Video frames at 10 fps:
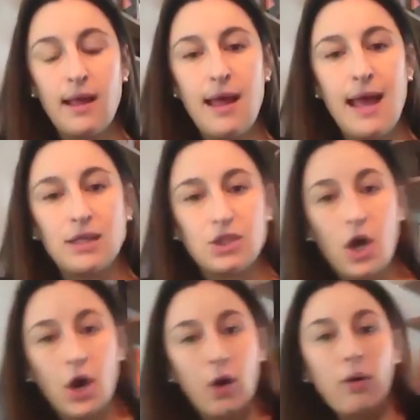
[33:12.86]
and
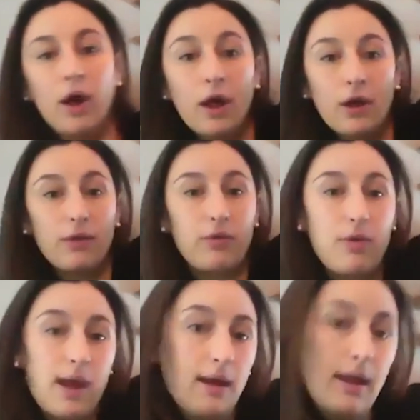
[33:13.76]
so
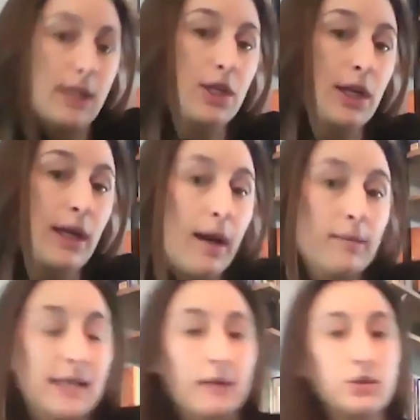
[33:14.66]
it's going to come
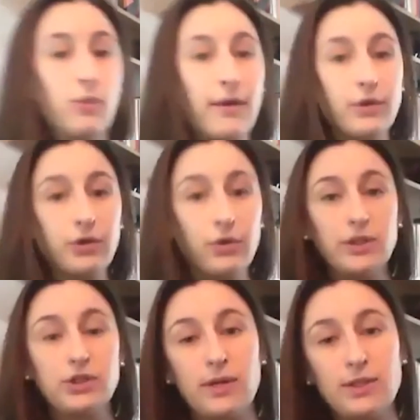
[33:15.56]
down to whether you
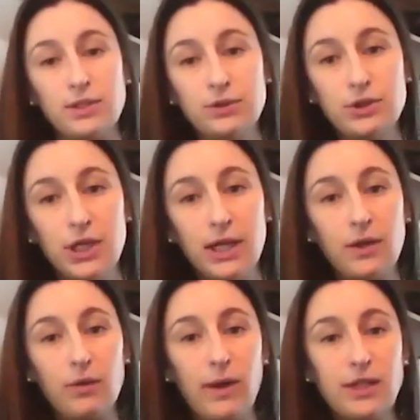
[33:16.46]
reach a resolution
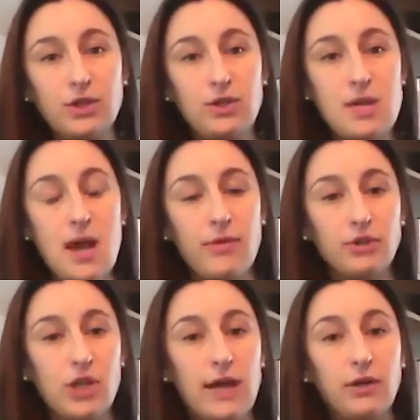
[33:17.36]
under which the other
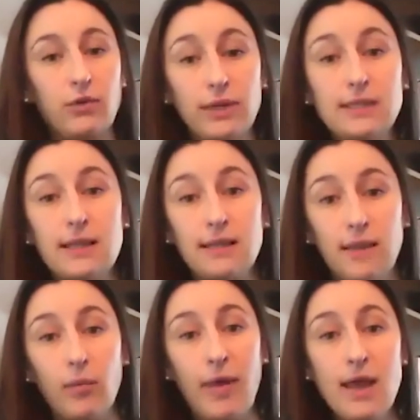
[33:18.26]
side agrees that
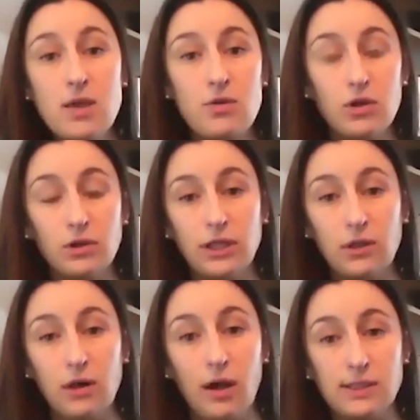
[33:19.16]
they'll pay you your legal
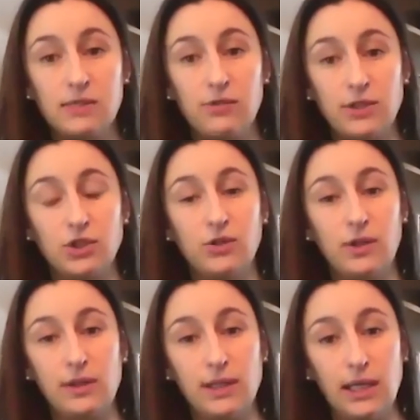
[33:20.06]
costs of
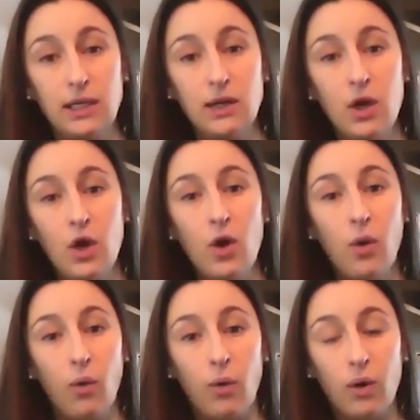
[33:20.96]
registering the lien,
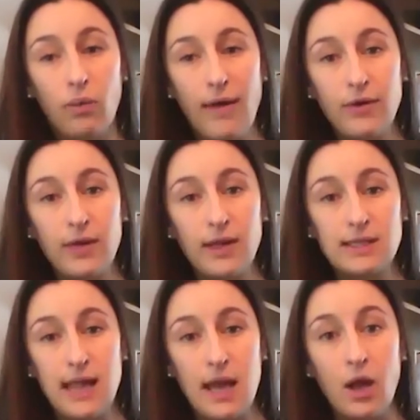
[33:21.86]
or whether they
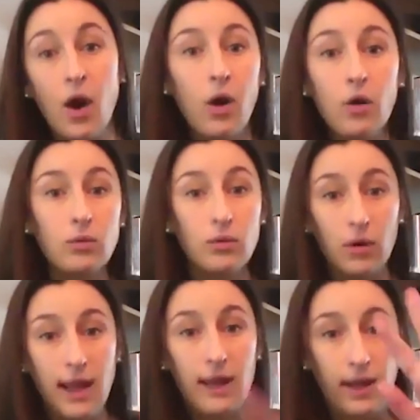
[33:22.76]
say, "Oh,
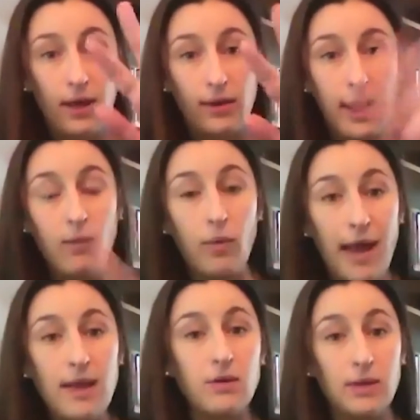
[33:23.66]
okay, we'll
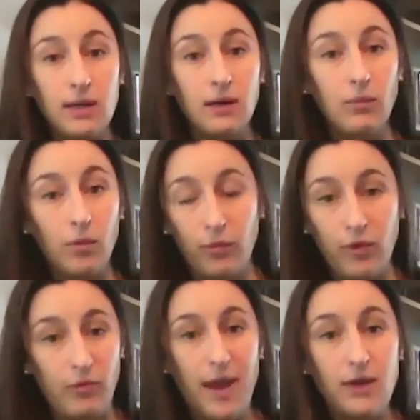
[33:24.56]
pay you here.
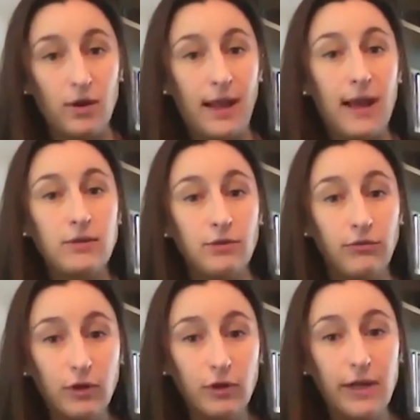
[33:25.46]
We've paid your account in
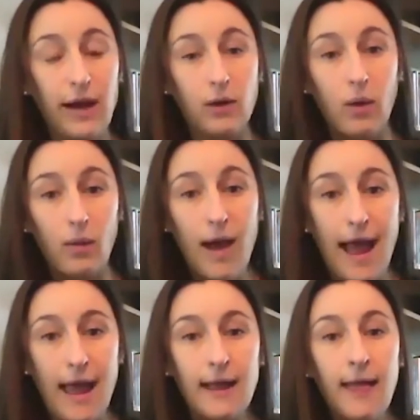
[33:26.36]
full. Now go away,"